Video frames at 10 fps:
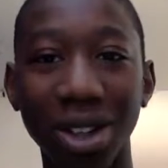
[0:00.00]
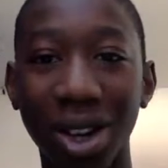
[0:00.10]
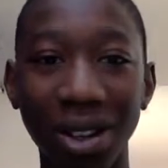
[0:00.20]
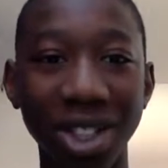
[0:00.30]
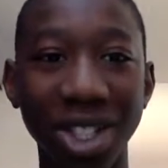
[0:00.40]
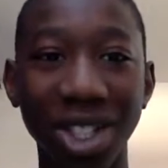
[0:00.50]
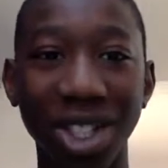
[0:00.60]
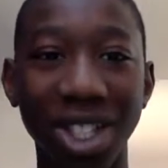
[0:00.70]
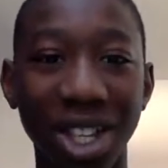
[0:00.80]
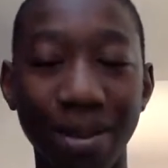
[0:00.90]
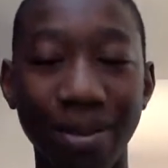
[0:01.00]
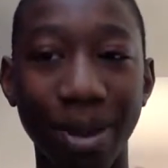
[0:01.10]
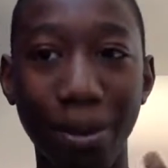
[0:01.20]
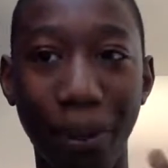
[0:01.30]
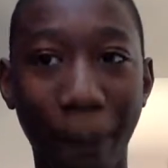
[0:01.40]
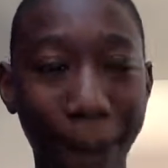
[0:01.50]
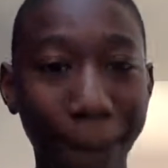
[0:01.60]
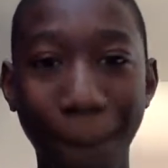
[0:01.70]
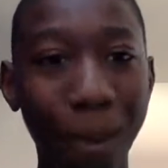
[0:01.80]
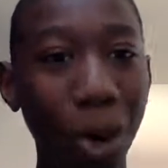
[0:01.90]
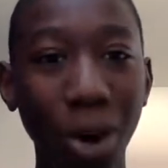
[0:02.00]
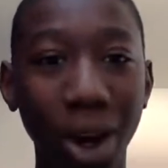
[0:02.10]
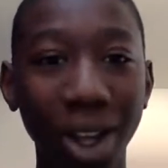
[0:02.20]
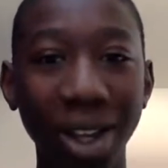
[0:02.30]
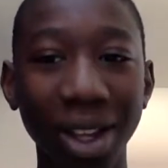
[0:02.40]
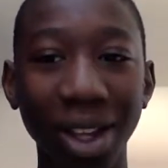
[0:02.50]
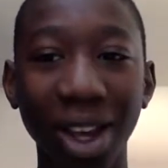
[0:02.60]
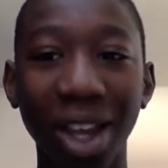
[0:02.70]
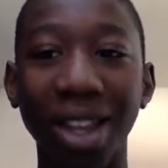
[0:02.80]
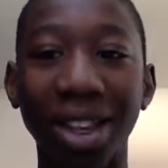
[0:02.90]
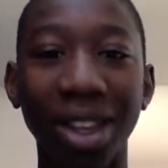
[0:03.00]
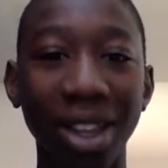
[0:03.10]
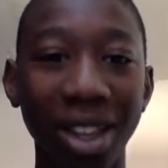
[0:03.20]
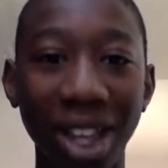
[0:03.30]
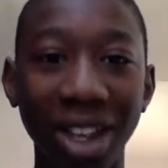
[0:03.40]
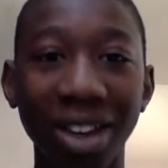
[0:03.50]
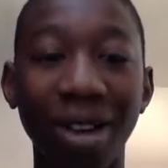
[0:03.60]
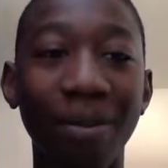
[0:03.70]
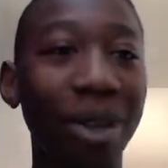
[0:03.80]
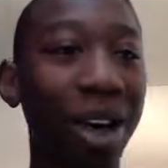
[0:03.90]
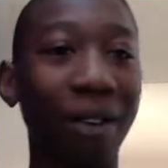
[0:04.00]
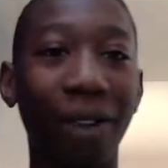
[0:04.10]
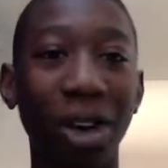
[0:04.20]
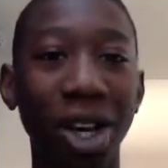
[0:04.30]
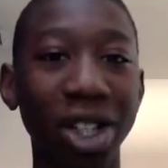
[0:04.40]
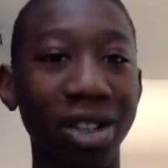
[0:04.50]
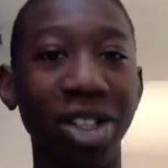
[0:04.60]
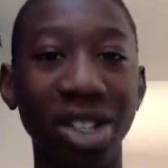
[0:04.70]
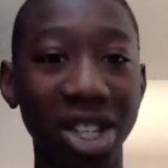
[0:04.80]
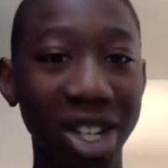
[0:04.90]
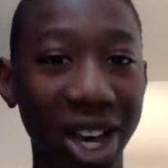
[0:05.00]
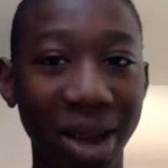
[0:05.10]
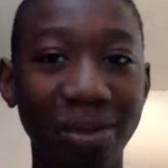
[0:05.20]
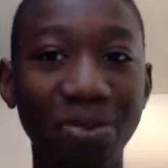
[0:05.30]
obviously that's going to be boring. And then Fall Guys started to die.